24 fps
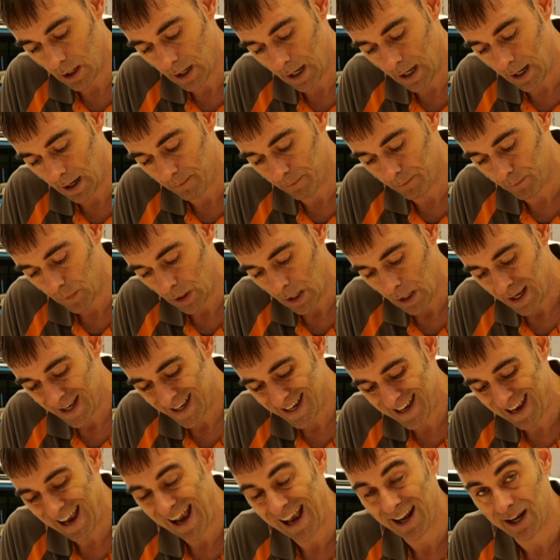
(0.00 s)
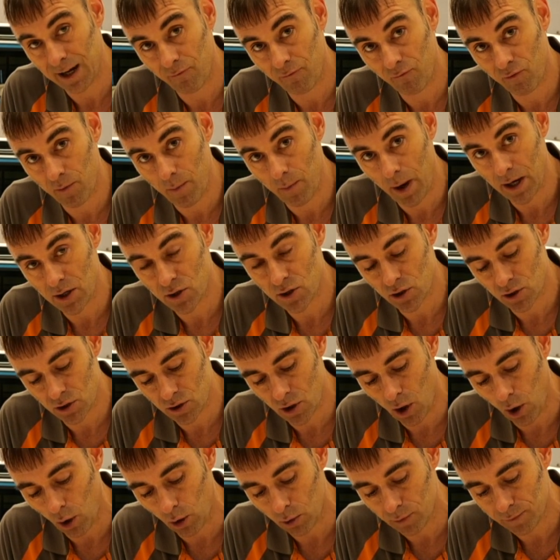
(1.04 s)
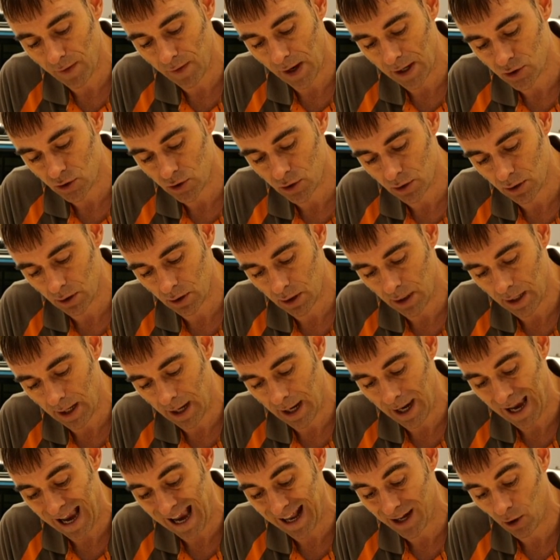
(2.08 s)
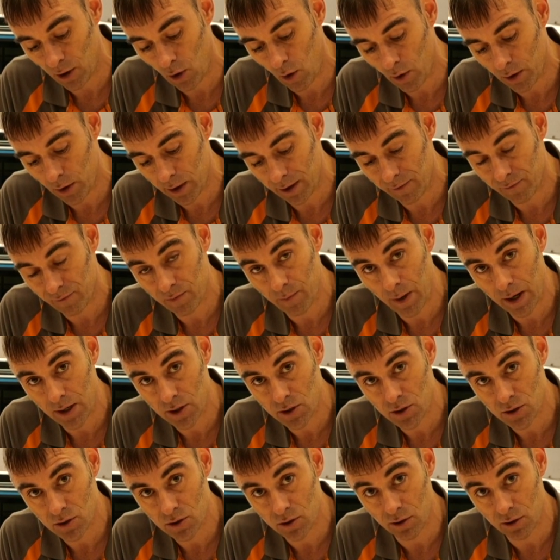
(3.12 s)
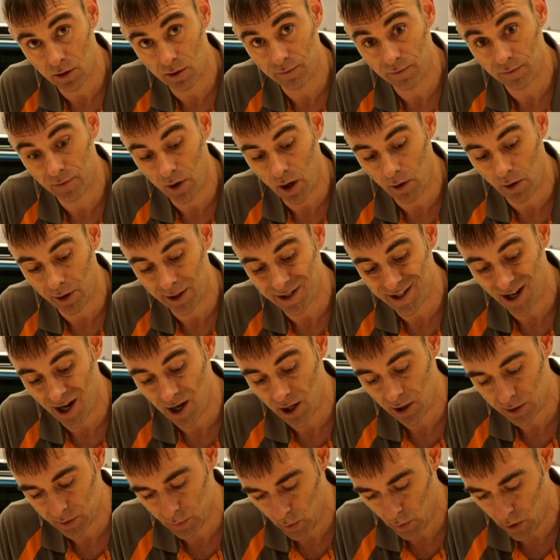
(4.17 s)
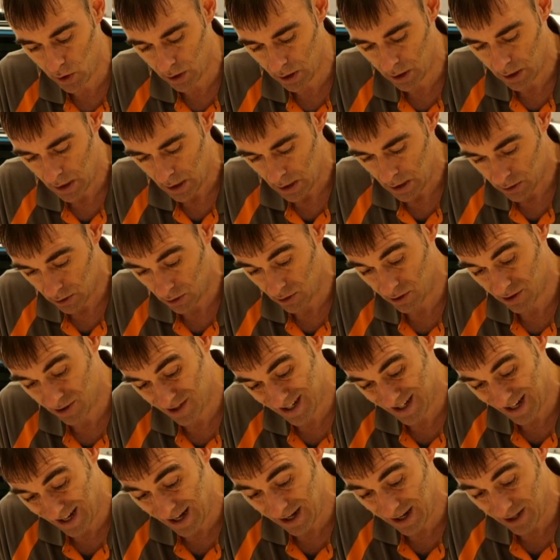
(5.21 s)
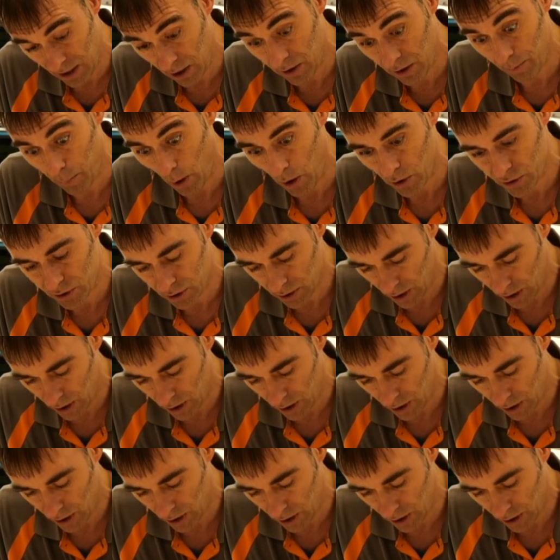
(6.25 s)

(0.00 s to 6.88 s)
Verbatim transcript: um, CAN information to old-fashioned uh, analog information so that the Ferrari dials work. So there's another box that